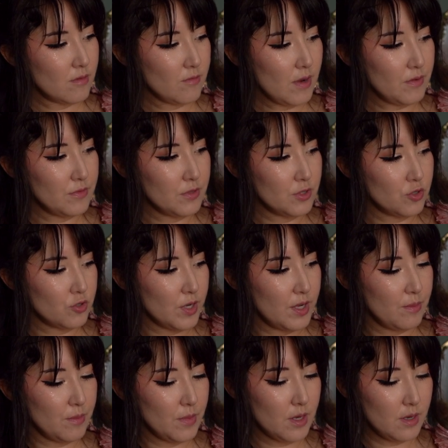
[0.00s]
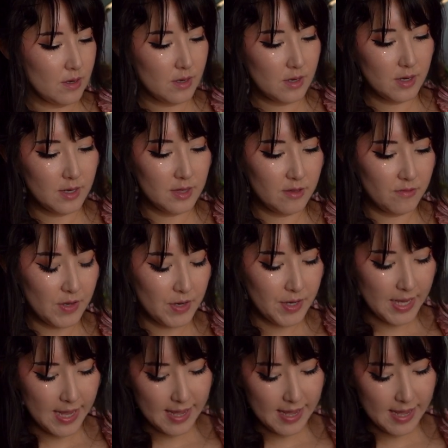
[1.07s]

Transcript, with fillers: ruffled trim on the very